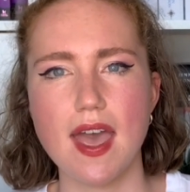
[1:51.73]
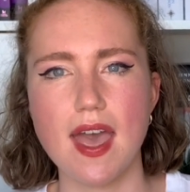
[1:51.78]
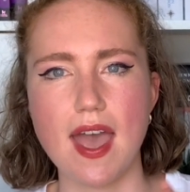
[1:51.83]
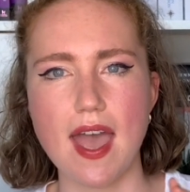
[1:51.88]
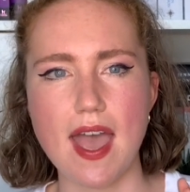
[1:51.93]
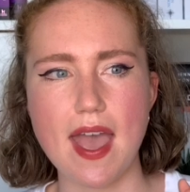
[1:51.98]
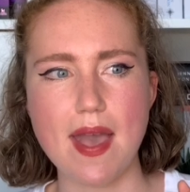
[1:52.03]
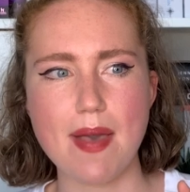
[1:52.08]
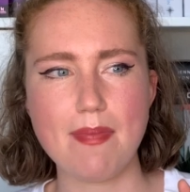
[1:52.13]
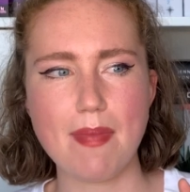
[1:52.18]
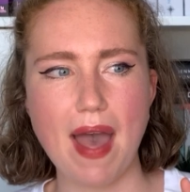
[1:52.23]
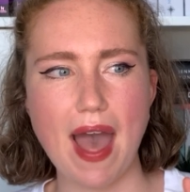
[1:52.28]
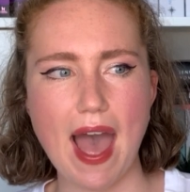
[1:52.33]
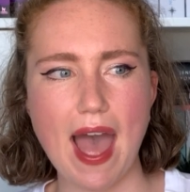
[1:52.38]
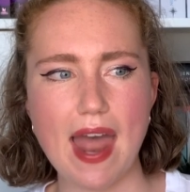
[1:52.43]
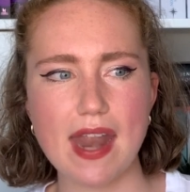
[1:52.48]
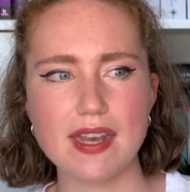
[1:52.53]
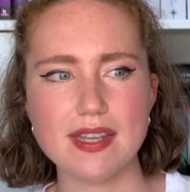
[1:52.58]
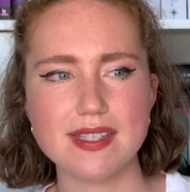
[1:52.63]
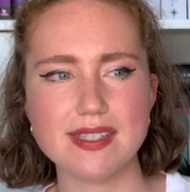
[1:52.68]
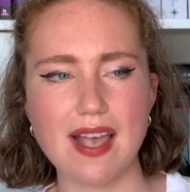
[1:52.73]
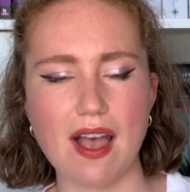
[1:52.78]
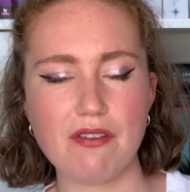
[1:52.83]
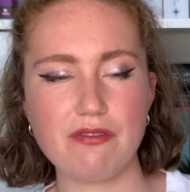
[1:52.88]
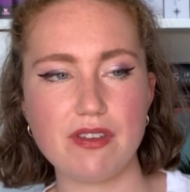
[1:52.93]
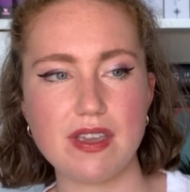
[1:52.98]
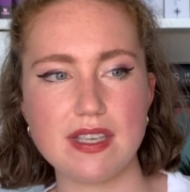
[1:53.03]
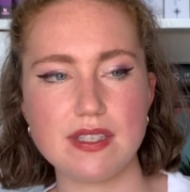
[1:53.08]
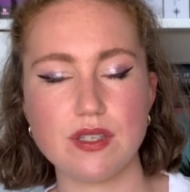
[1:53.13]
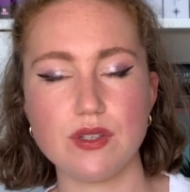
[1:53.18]
Um, and
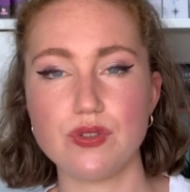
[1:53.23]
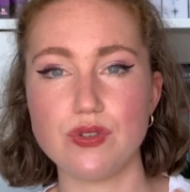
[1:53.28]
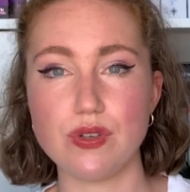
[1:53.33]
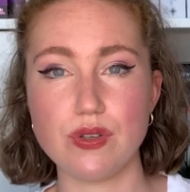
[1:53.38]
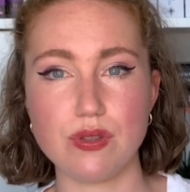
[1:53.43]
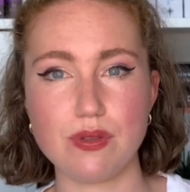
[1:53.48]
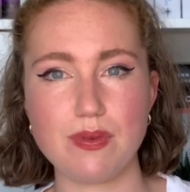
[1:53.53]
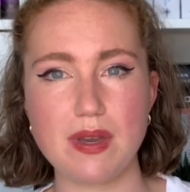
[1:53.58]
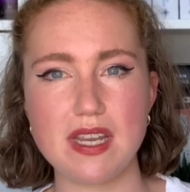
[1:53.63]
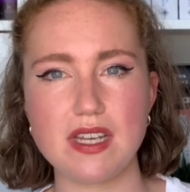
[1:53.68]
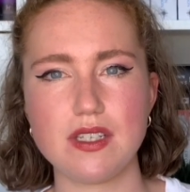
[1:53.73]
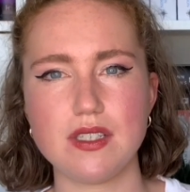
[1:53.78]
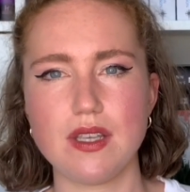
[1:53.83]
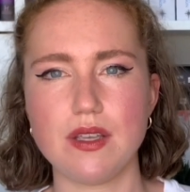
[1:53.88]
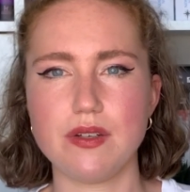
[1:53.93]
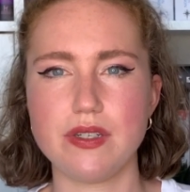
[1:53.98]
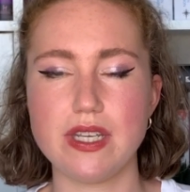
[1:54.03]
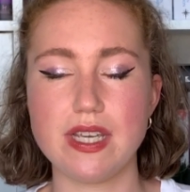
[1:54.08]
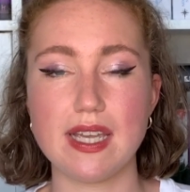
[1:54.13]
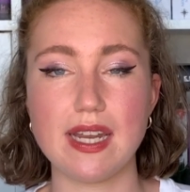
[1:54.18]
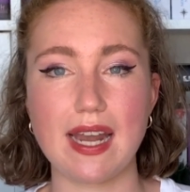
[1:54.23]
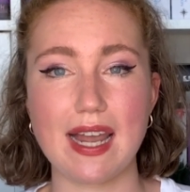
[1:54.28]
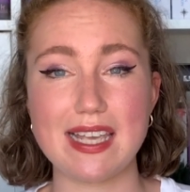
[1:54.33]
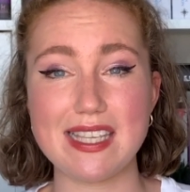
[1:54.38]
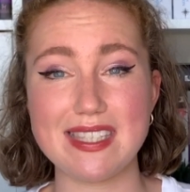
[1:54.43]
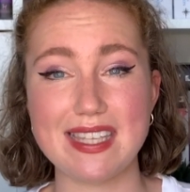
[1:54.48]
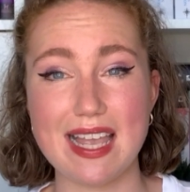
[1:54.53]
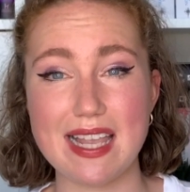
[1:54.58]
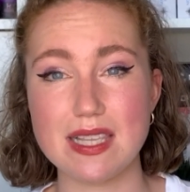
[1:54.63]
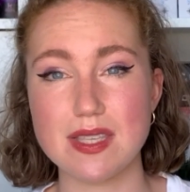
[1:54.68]
Safi is a truth witch, so she can like
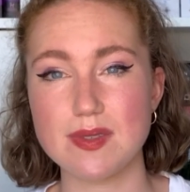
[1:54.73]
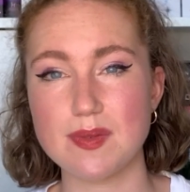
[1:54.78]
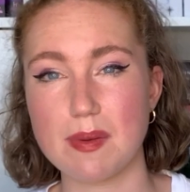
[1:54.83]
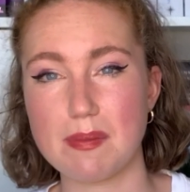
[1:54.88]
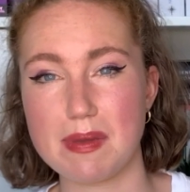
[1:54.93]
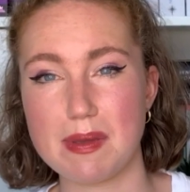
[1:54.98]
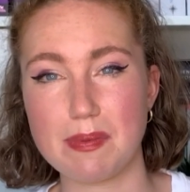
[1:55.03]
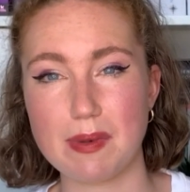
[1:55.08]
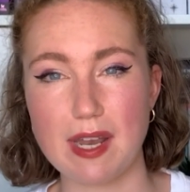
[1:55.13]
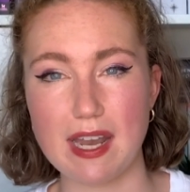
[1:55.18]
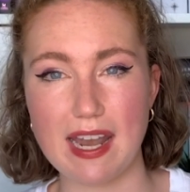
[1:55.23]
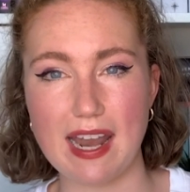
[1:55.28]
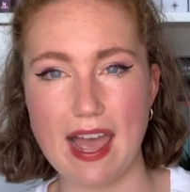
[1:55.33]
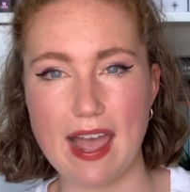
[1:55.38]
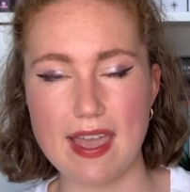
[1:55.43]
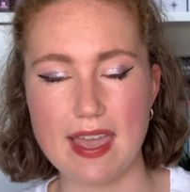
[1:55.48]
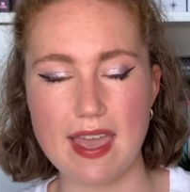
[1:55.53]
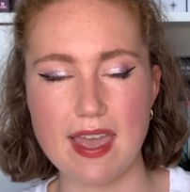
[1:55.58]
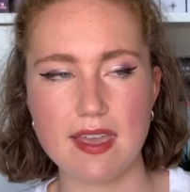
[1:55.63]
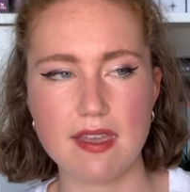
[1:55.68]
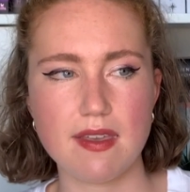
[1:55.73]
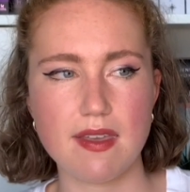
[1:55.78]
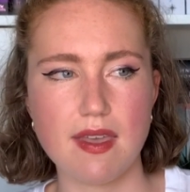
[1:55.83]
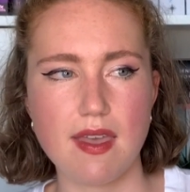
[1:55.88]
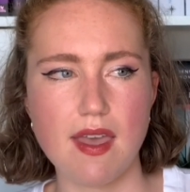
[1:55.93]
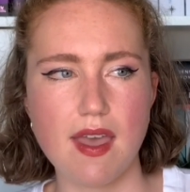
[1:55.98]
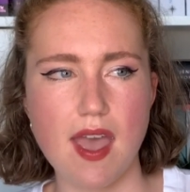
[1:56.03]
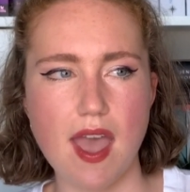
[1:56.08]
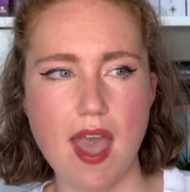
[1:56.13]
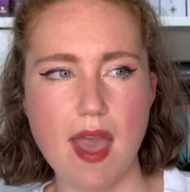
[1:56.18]
sense when people are lying.
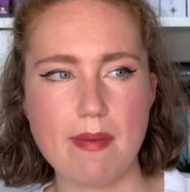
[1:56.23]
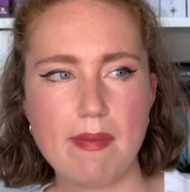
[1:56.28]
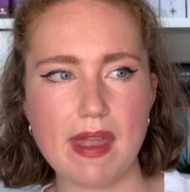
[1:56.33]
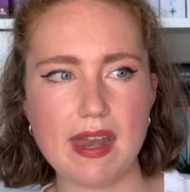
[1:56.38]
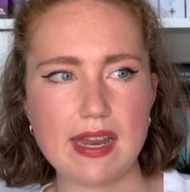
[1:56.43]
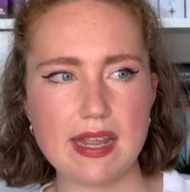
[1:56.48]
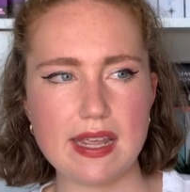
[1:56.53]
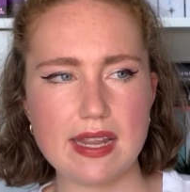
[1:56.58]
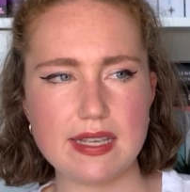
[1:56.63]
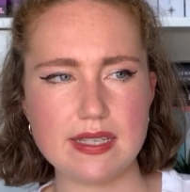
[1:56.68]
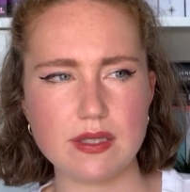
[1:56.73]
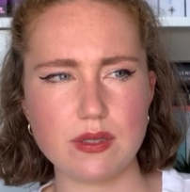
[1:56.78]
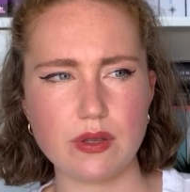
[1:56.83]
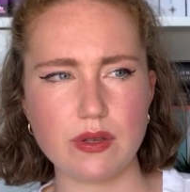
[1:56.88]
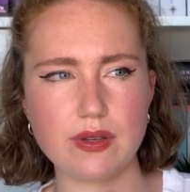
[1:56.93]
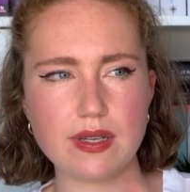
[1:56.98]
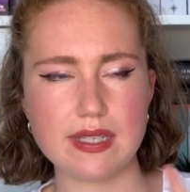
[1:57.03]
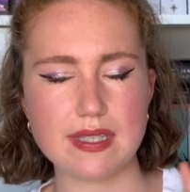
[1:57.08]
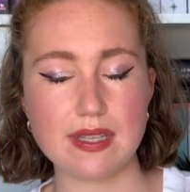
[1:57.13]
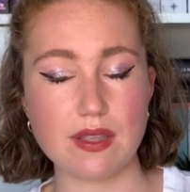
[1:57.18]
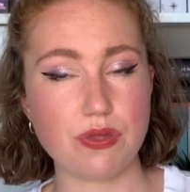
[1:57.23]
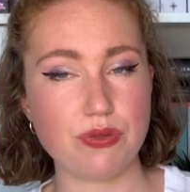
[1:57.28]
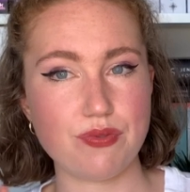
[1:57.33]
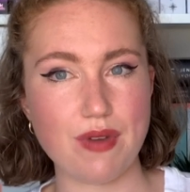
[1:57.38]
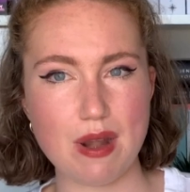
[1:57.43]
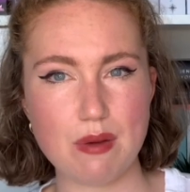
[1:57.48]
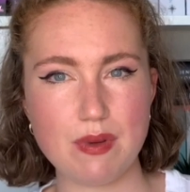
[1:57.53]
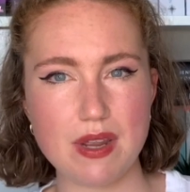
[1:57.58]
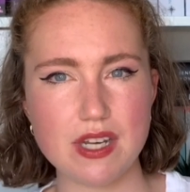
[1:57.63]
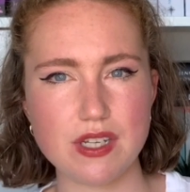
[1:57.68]
Um, and Iseult is a
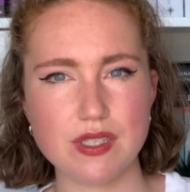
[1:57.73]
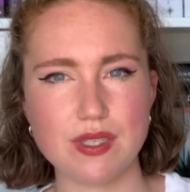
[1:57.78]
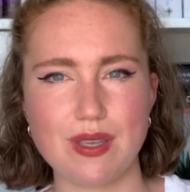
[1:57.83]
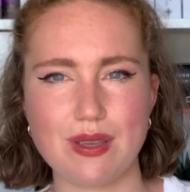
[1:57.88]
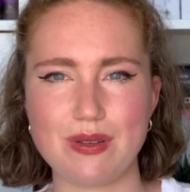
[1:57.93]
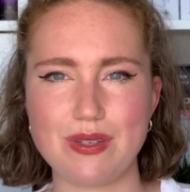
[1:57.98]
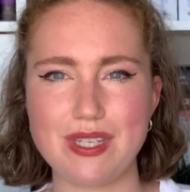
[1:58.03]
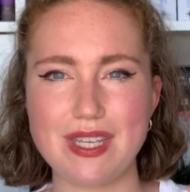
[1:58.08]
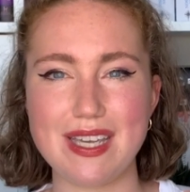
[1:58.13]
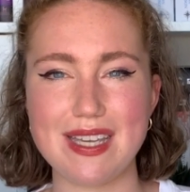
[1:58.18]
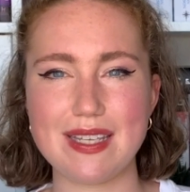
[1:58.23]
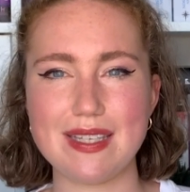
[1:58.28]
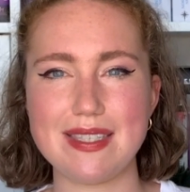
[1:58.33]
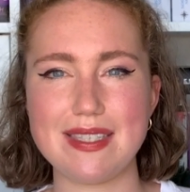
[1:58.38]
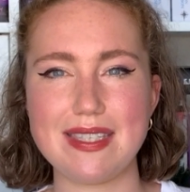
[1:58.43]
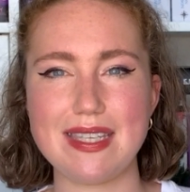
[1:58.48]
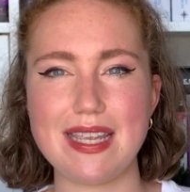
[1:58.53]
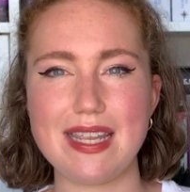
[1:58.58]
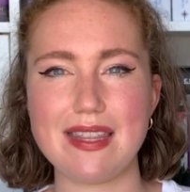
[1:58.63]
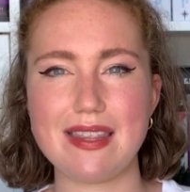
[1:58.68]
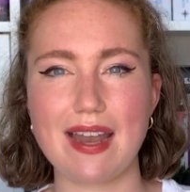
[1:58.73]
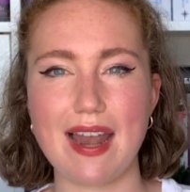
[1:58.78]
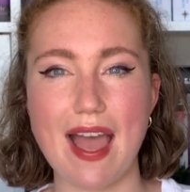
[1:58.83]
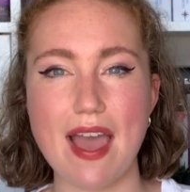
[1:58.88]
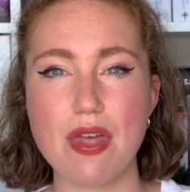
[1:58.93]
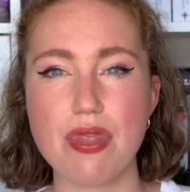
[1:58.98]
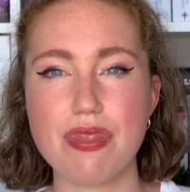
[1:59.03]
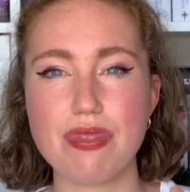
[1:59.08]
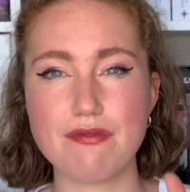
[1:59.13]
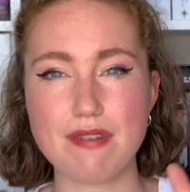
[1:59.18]
thread witch, so she can see the
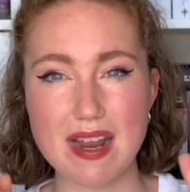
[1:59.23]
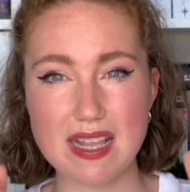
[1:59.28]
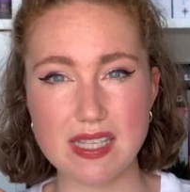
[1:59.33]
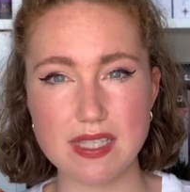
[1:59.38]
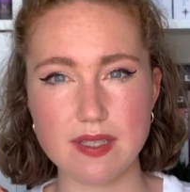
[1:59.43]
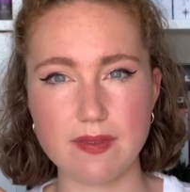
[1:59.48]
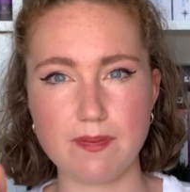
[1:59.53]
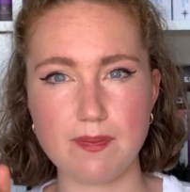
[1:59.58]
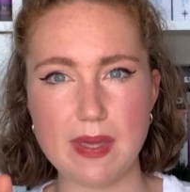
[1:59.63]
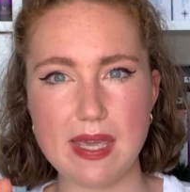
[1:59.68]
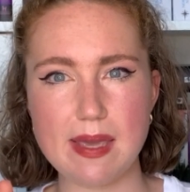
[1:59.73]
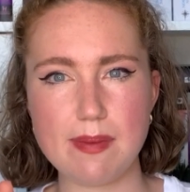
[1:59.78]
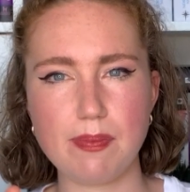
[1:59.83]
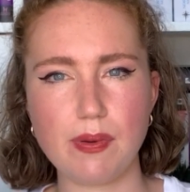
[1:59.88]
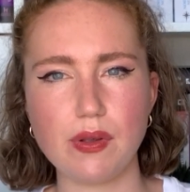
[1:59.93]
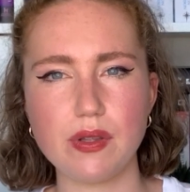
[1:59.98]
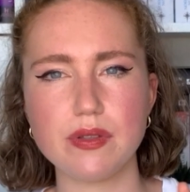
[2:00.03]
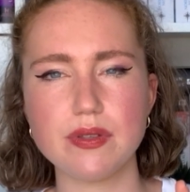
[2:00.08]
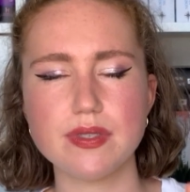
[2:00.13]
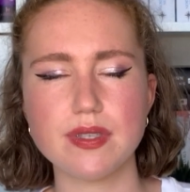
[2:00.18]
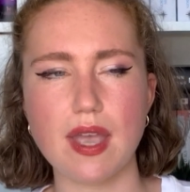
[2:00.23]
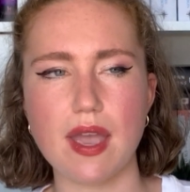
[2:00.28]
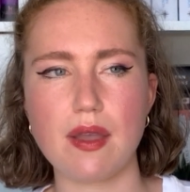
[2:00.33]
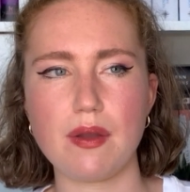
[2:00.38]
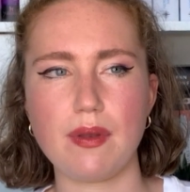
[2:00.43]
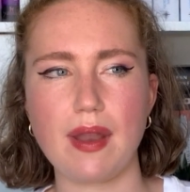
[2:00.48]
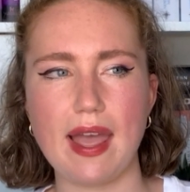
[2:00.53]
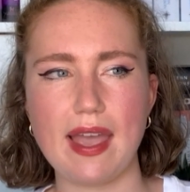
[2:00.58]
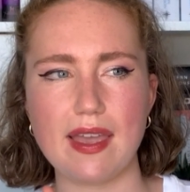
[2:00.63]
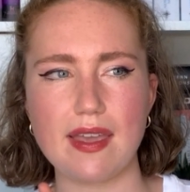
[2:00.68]
like threads of people,
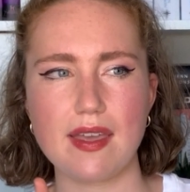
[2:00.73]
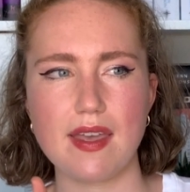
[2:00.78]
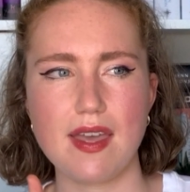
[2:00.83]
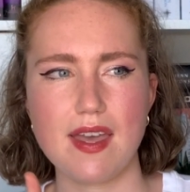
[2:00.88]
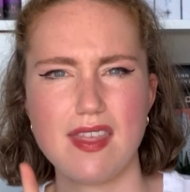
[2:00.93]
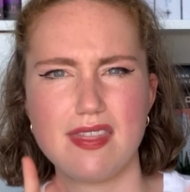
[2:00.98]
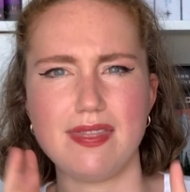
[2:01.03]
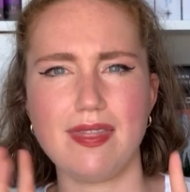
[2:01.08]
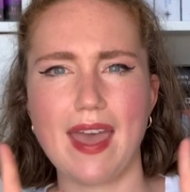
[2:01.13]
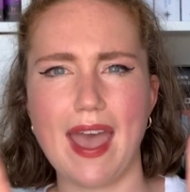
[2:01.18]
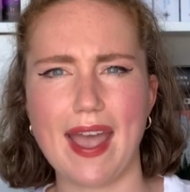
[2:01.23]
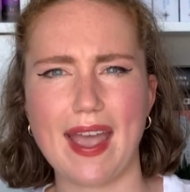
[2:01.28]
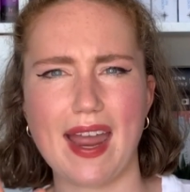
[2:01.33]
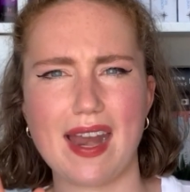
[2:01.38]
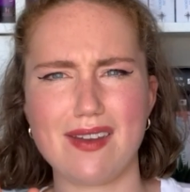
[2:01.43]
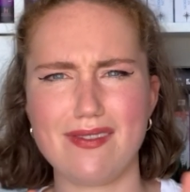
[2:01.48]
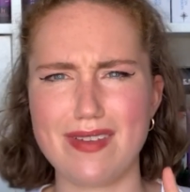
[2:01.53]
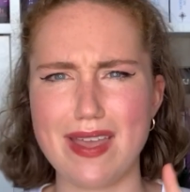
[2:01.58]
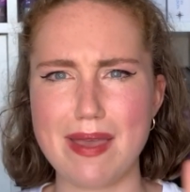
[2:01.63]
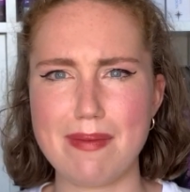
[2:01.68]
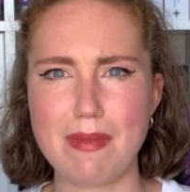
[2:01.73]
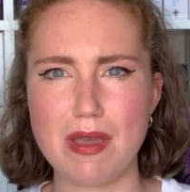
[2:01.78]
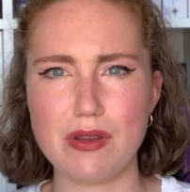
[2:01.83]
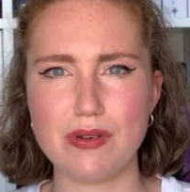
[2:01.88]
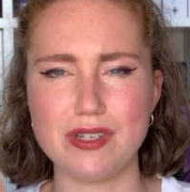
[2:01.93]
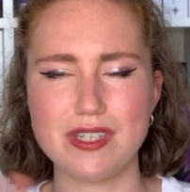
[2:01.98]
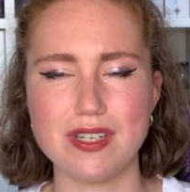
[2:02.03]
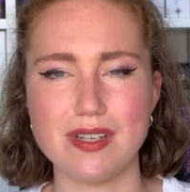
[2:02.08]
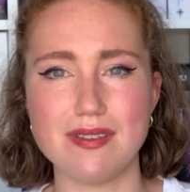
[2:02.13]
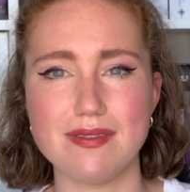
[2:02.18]
so like their kind of
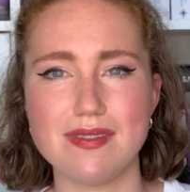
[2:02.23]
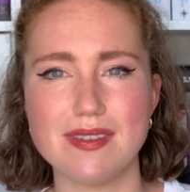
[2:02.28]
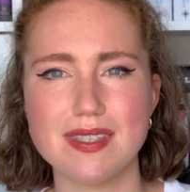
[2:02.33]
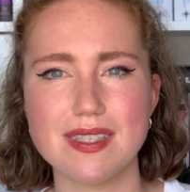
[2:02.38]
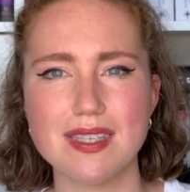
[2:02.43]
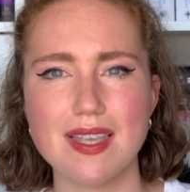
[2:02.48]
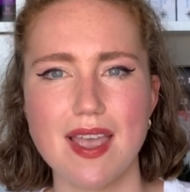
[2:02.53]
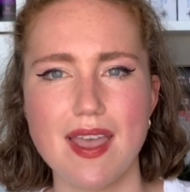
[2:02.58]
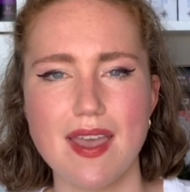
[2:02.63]
emotions.